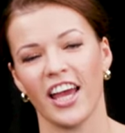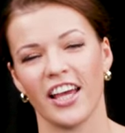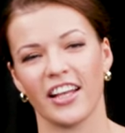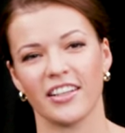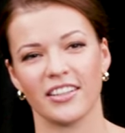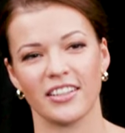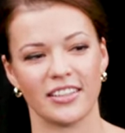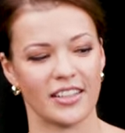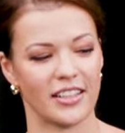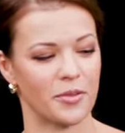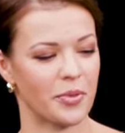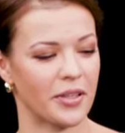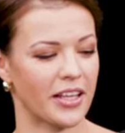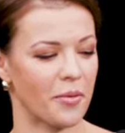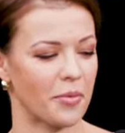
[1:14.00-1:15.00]
and
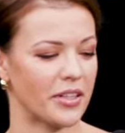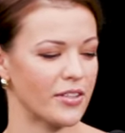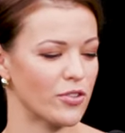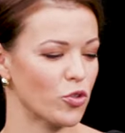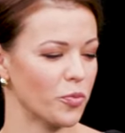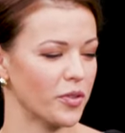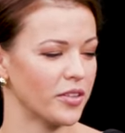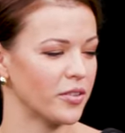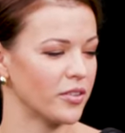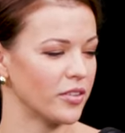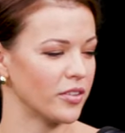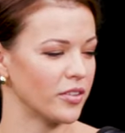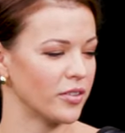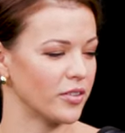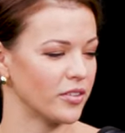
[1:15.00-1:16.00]
it became an instrument
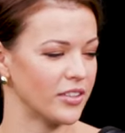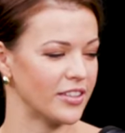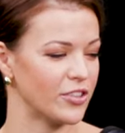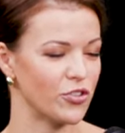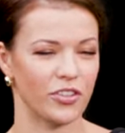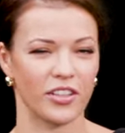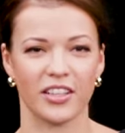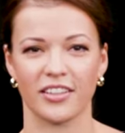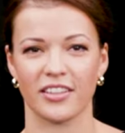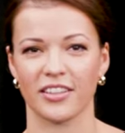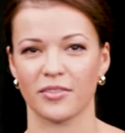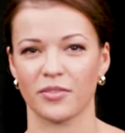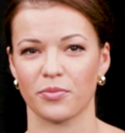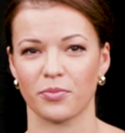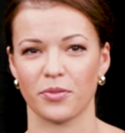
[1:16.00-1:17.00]
literally
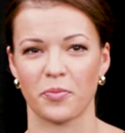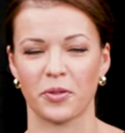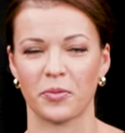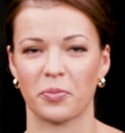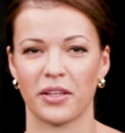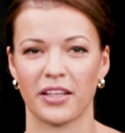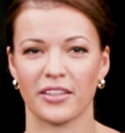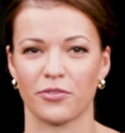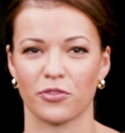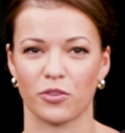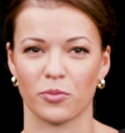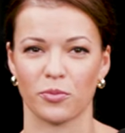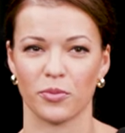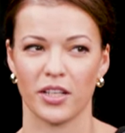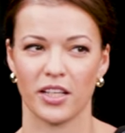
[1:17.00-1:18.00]
that people played
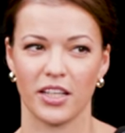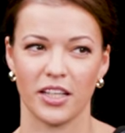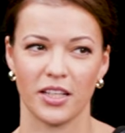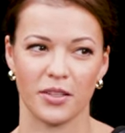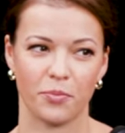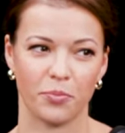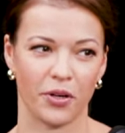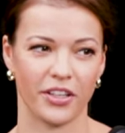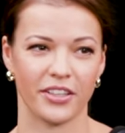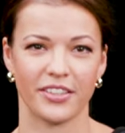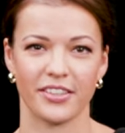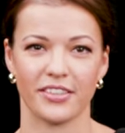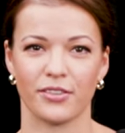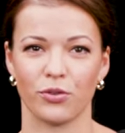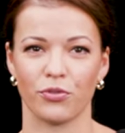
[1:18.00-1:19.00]
from
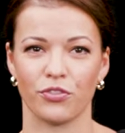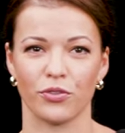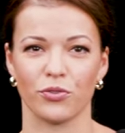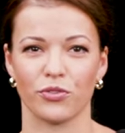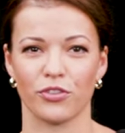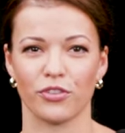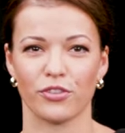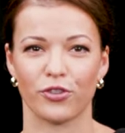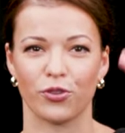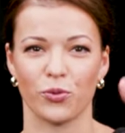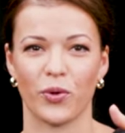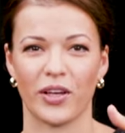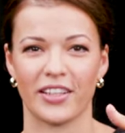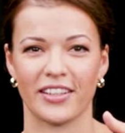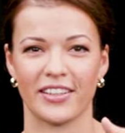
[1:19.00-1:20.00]
parties to funerals to
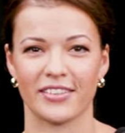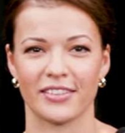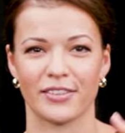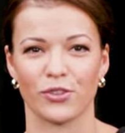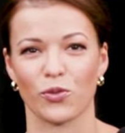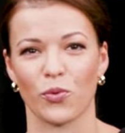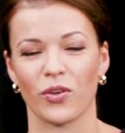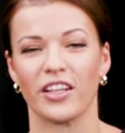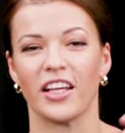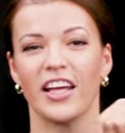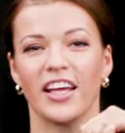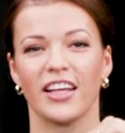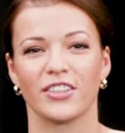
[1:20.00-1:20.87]
weddings and so on.